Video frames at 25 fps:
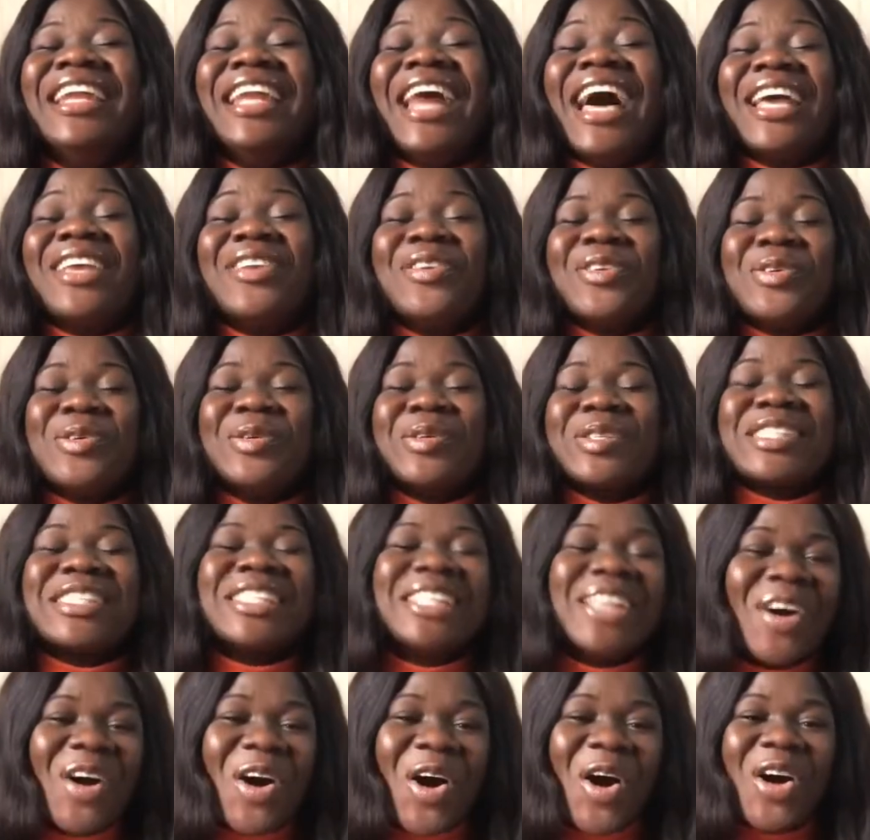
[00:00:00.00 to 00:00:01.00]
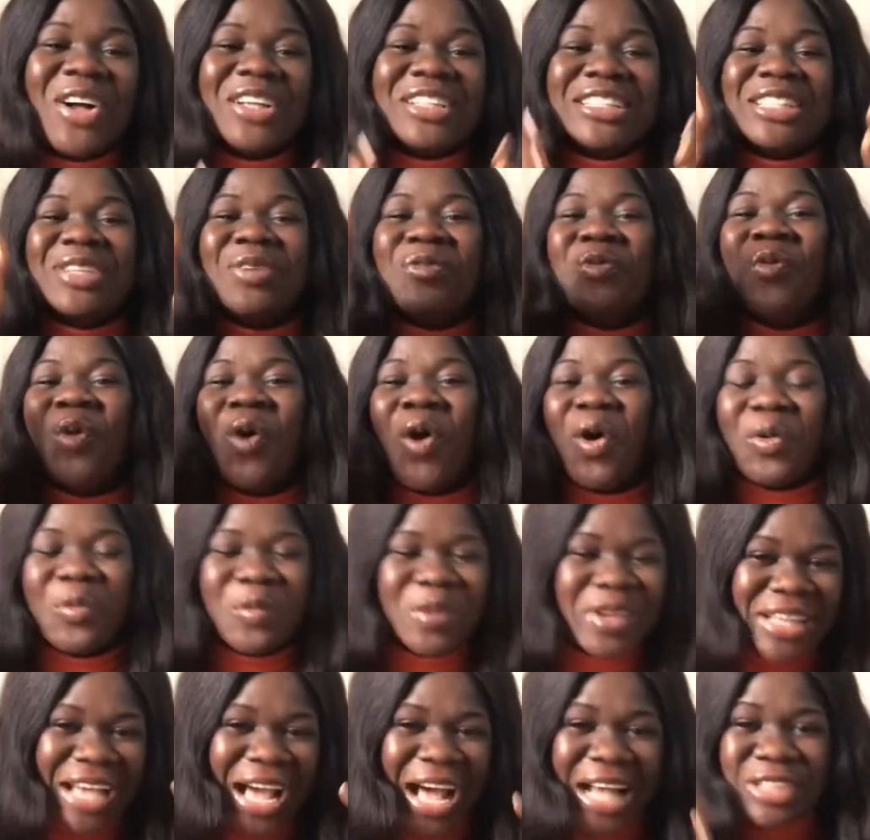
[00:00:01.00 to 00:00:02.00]
Like you could see all the
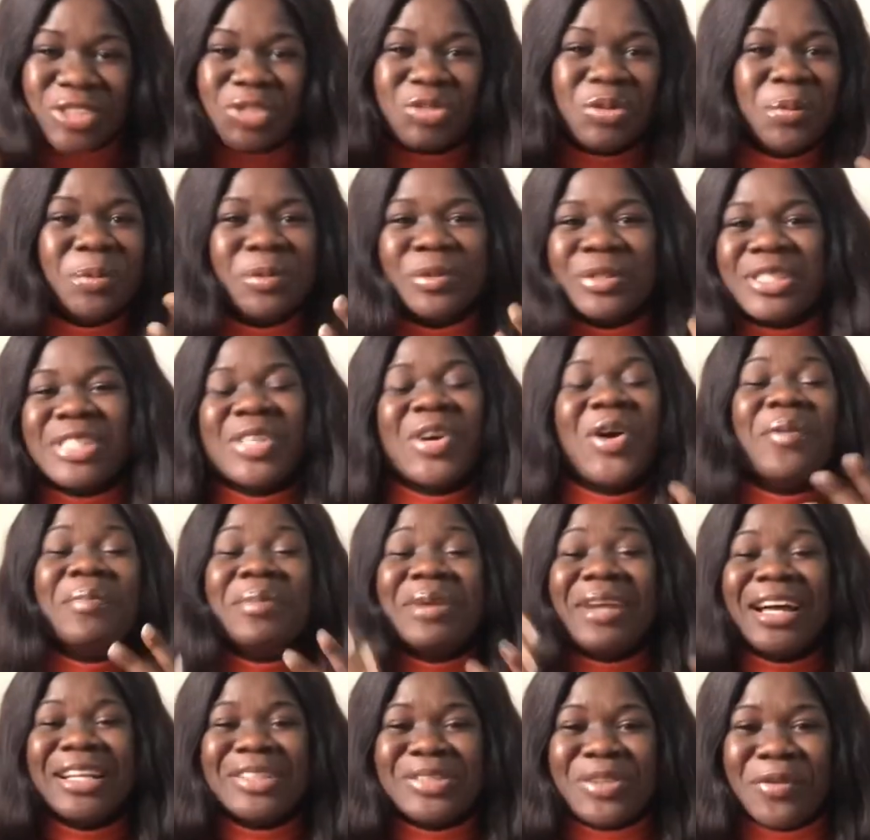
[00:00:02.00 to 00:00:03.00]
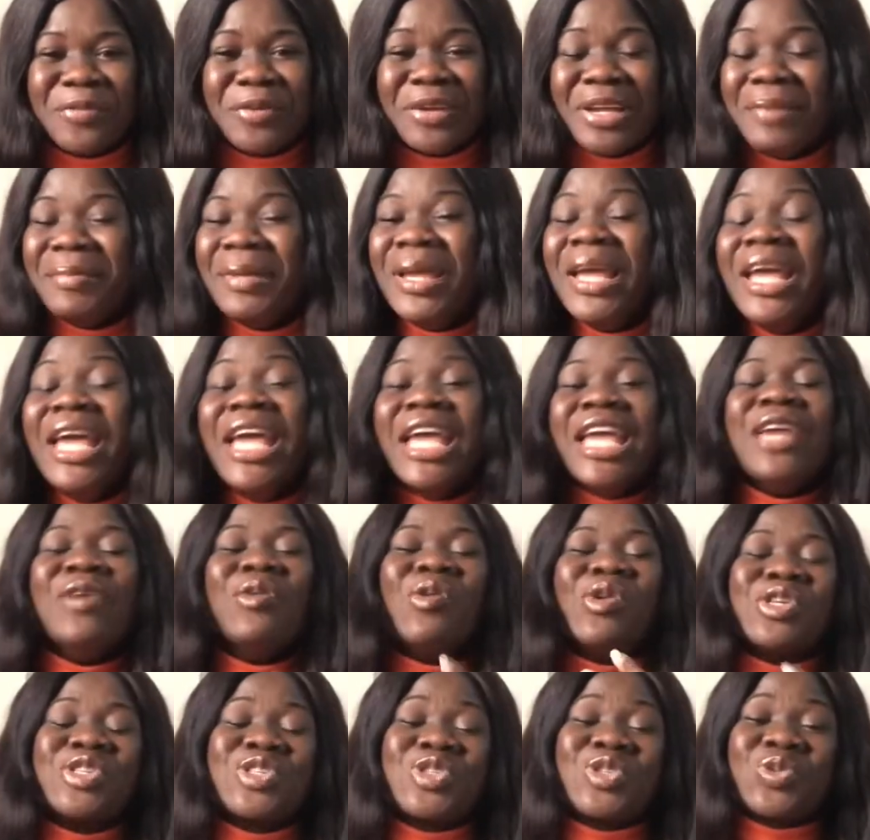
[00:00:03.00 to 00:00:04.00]
worry attributes coming out of him. He
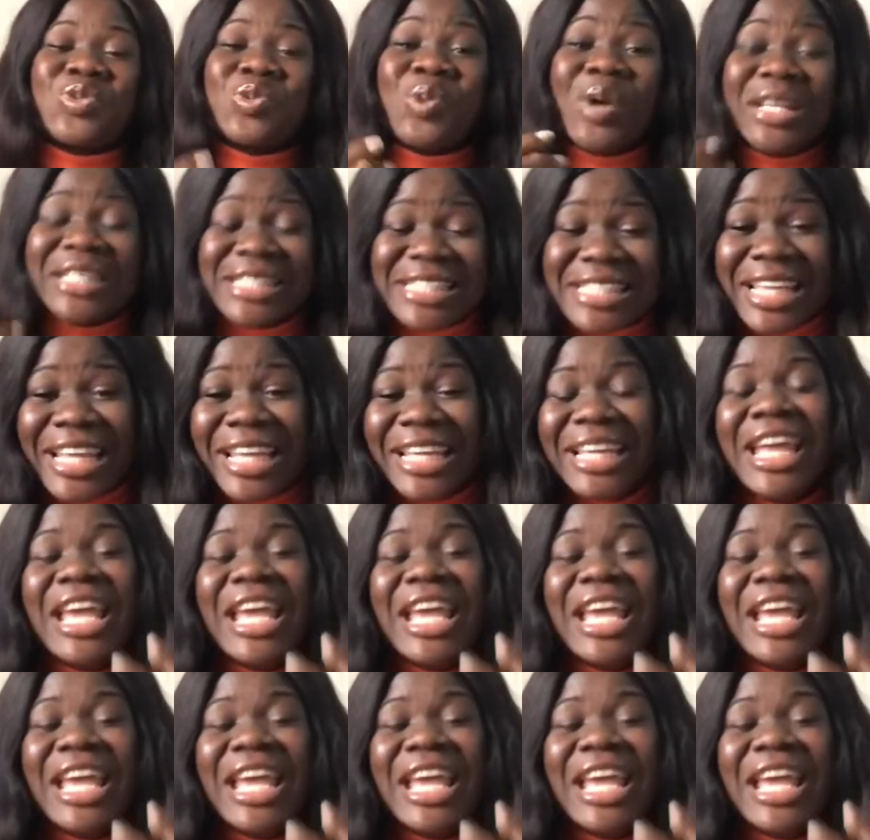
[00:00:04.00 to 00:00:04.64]
was sweating.